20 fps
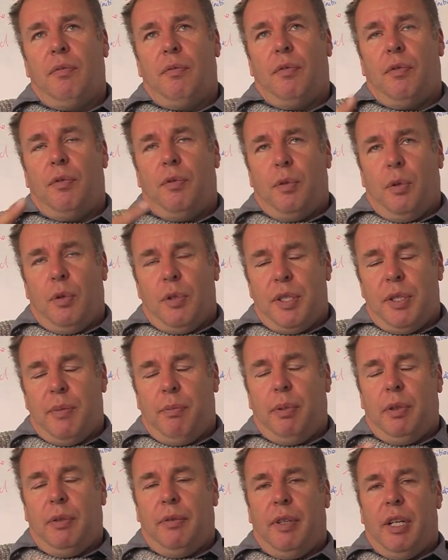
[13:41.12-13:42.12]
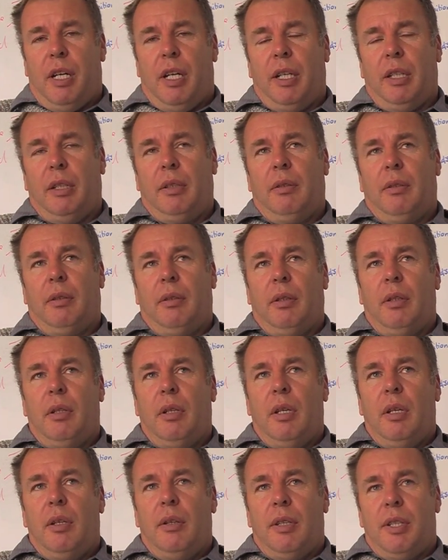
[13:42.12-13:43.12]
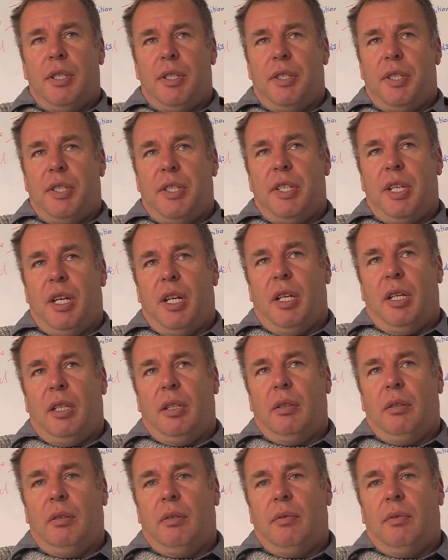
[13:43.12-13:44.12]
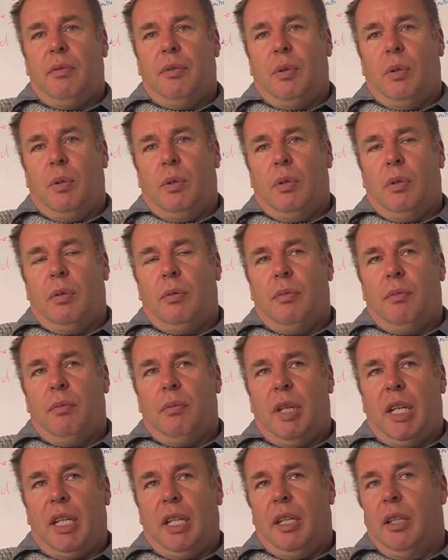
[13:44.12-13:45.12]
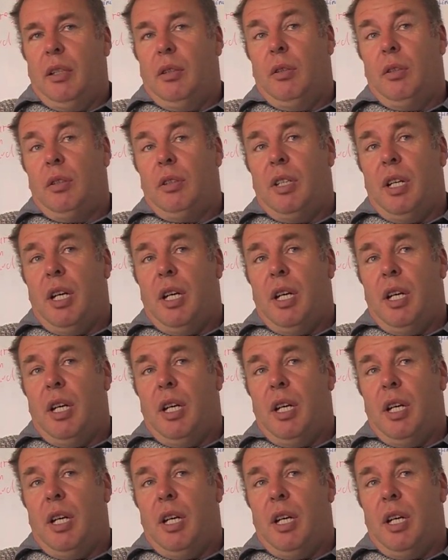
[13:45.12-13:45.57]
for simplifying, there's design for making it look